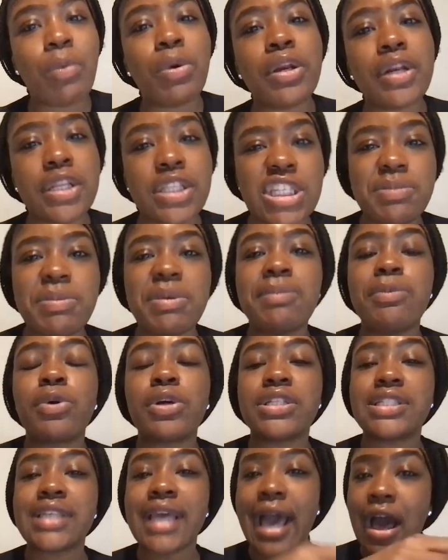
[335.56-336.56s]
wanted it to be more
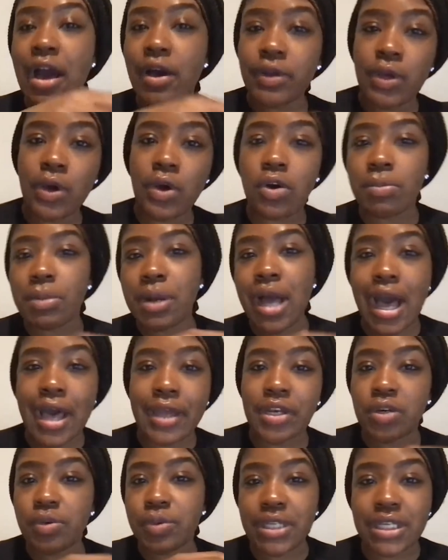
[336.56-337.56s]
townhome
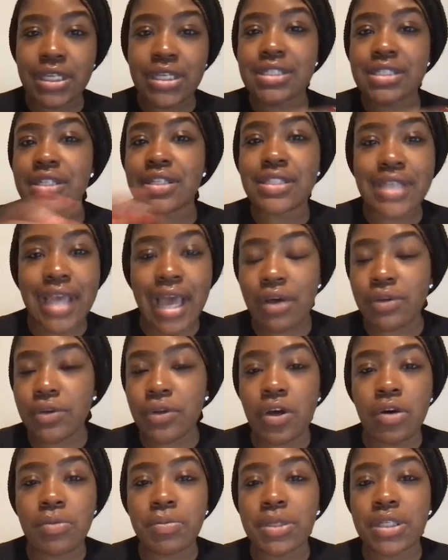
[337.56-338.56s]
condo-y, because a
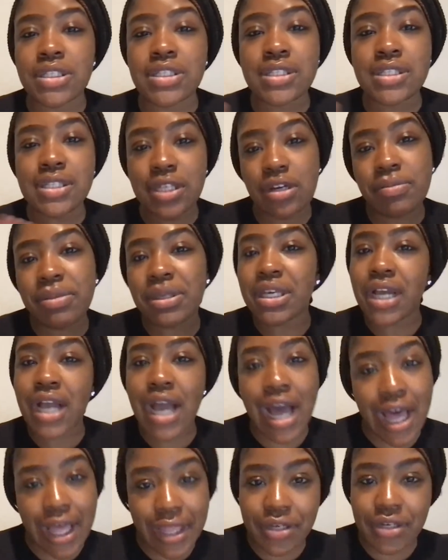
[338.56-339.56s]
townhome can still be a
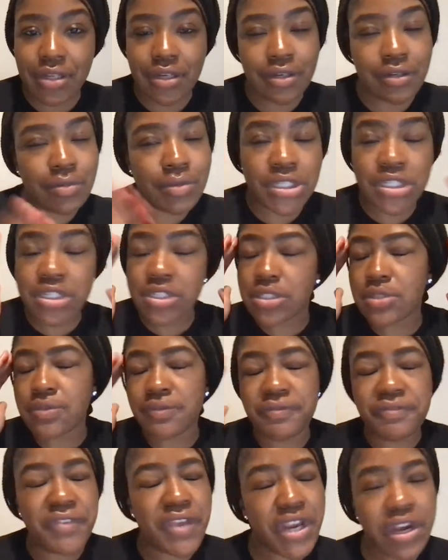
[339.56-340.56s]
condo, which is
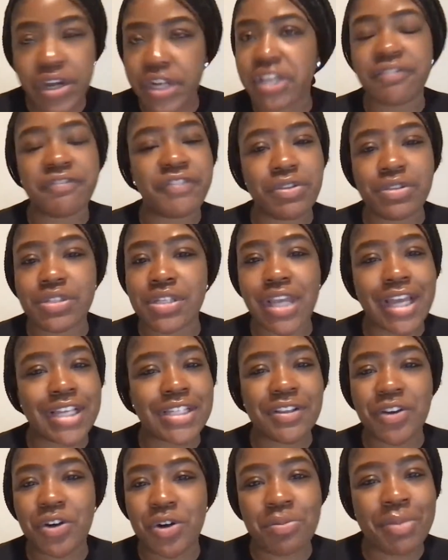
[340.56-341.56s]
very confusing as
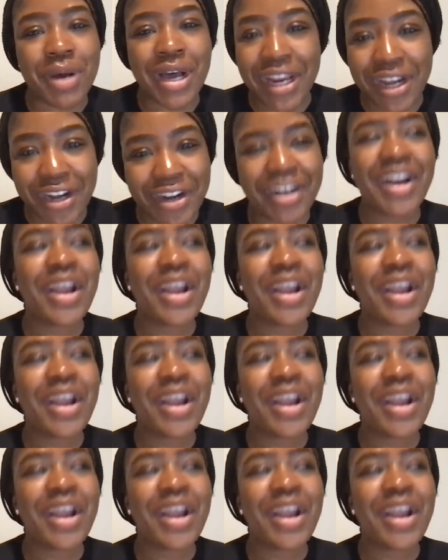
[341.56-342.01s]
a home buyer,